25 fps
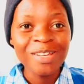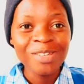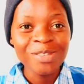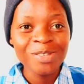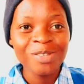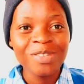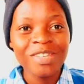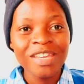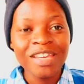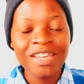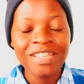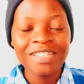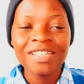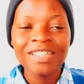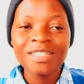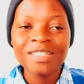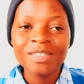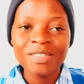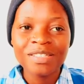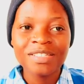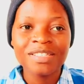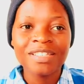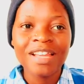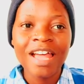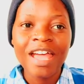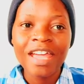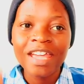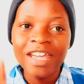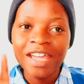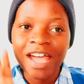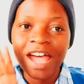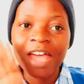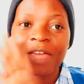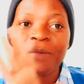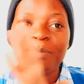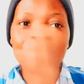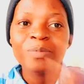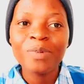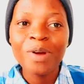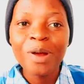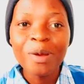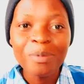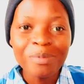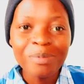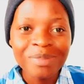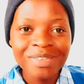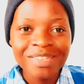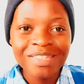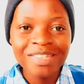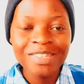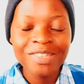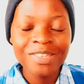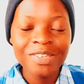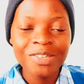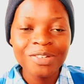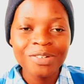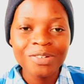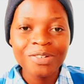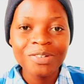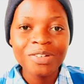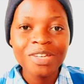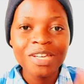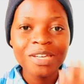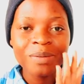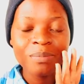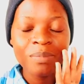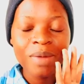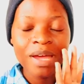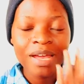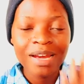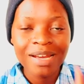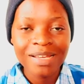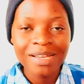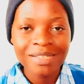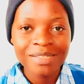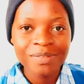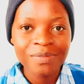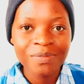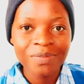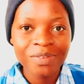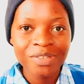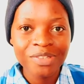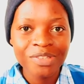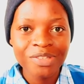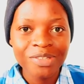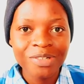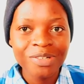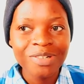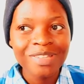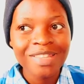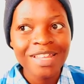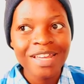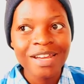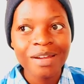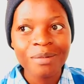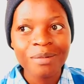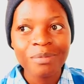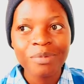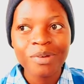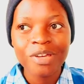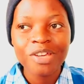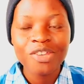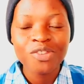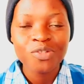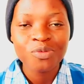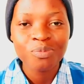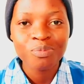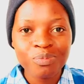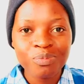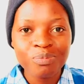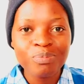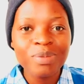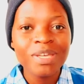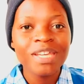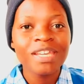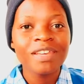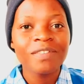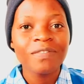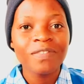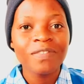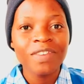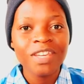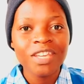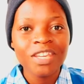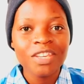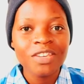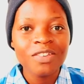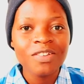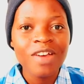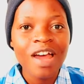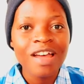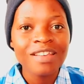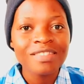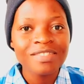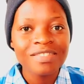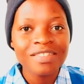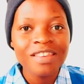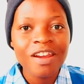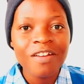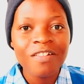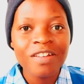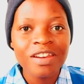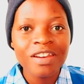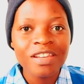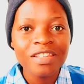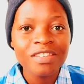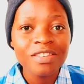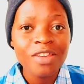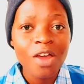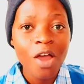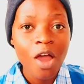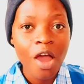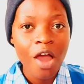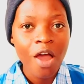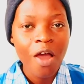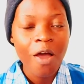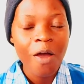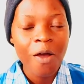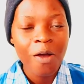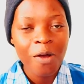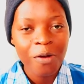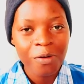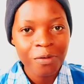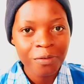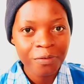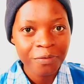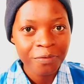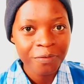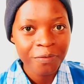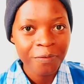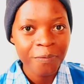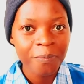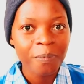today just like i promised you in my last video that i'm going to be giving you a series of